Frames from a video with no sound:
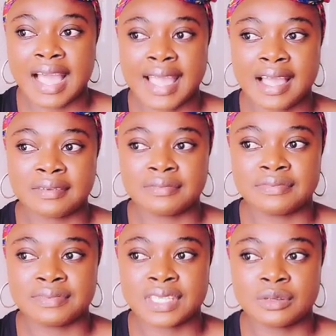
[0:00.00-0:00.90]
I have
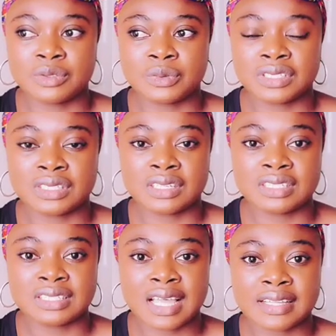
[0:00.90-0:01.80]
dealt with
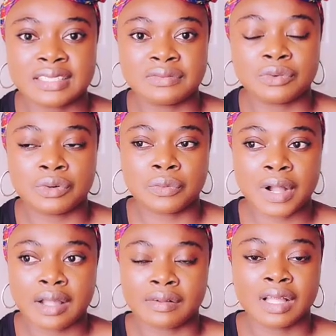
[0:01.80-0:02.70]
anxiety for a
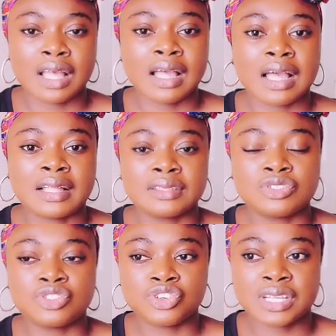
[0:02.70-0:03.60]
while, and
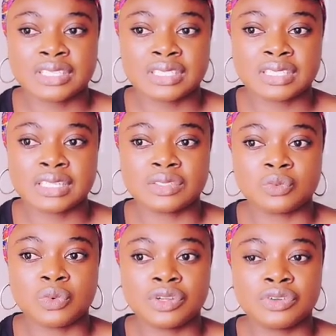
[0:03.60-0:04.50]
stress
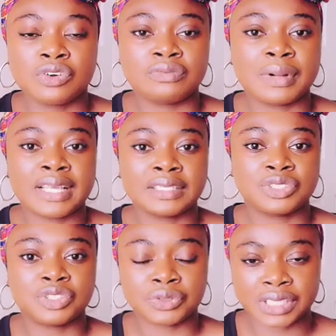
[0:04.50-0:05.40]
is one of my
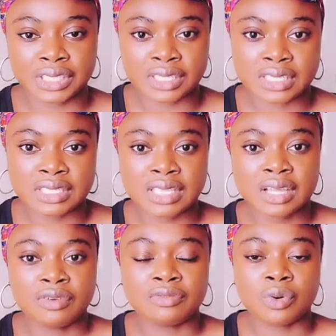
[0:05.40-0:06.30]
triggers
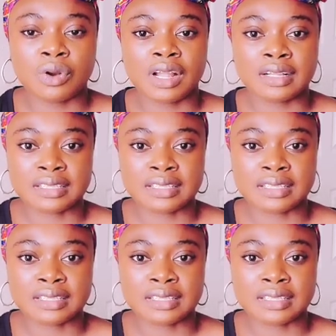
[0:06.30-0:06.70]
for